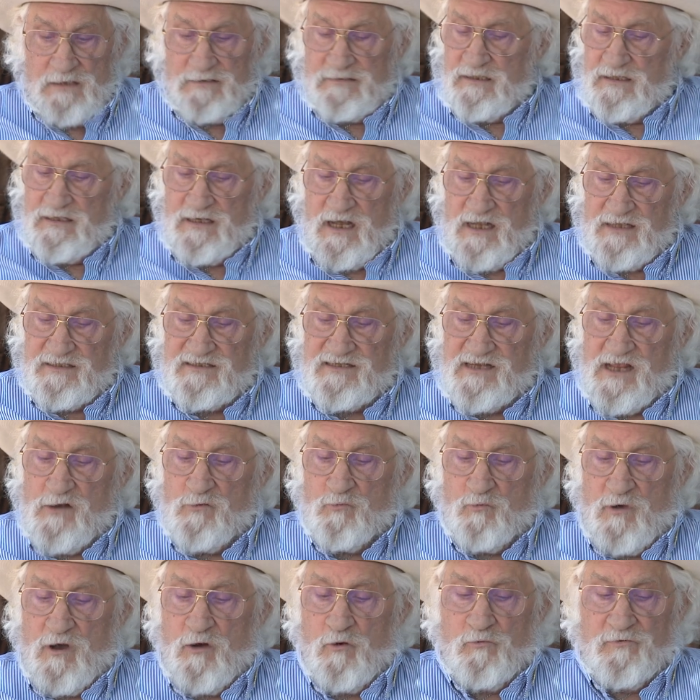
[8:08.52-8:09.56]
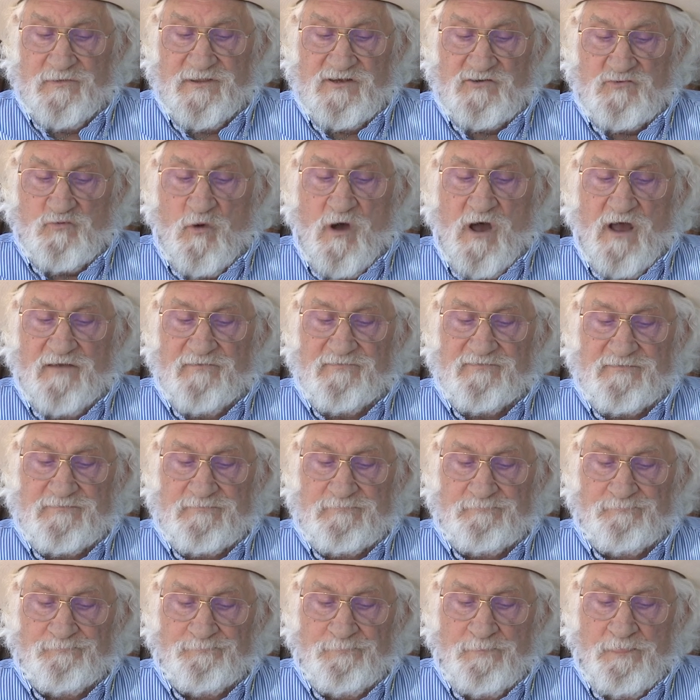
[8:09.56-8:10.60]
did not set well with his wife.
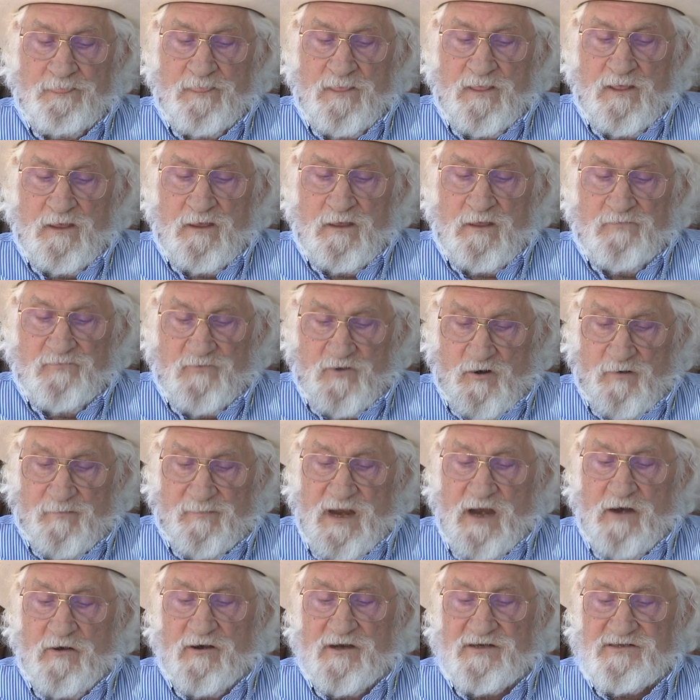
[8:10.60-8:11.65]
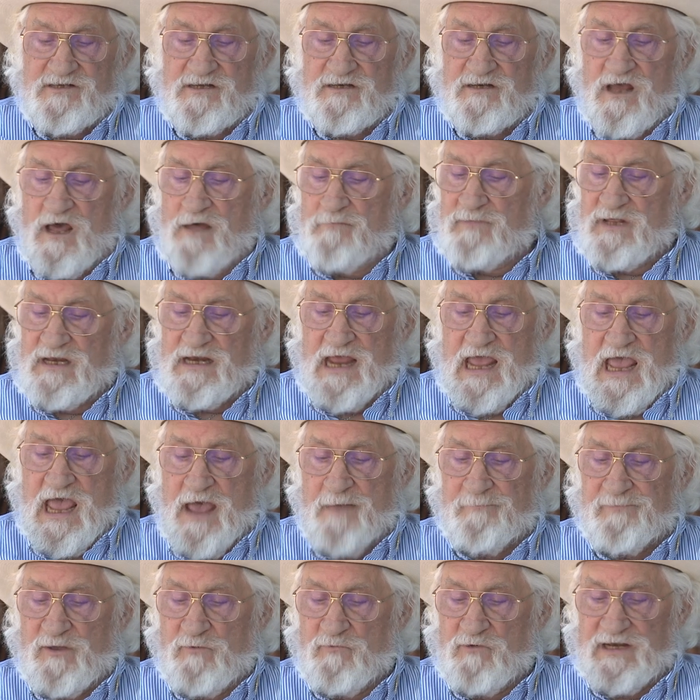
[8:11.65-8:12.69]
Their marriage had not been a
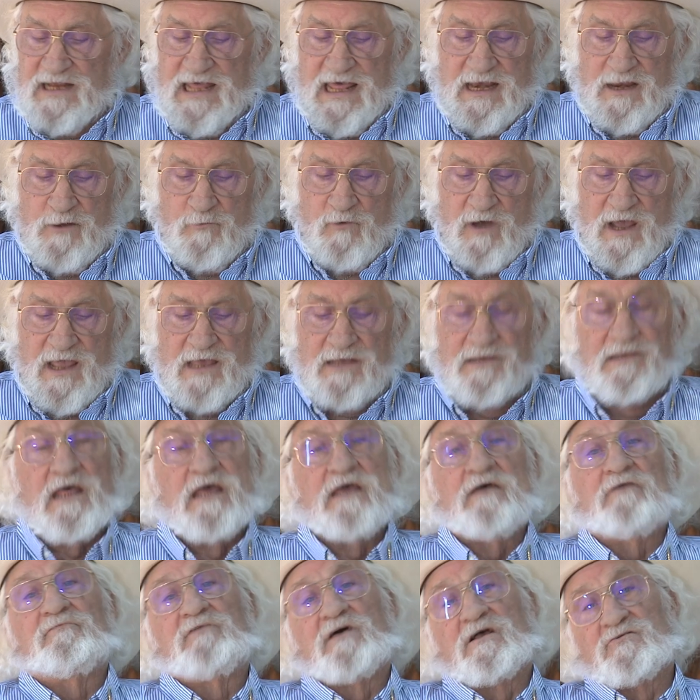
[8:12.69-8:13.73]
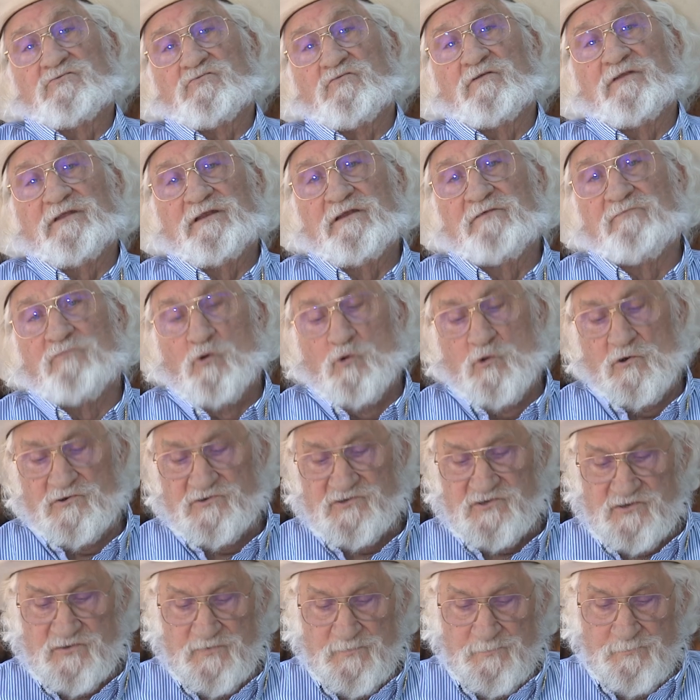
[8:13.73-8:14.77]
happy one anyway, and they eventually
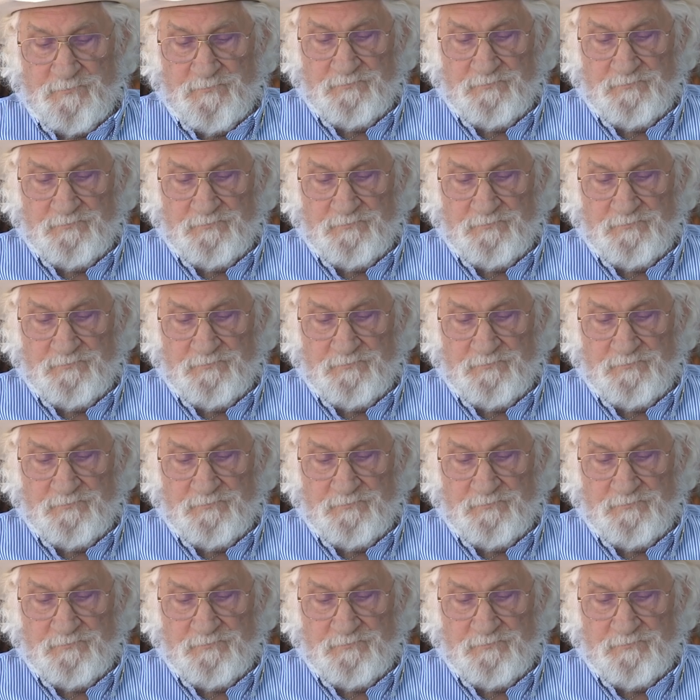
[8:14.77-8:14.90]
divorced.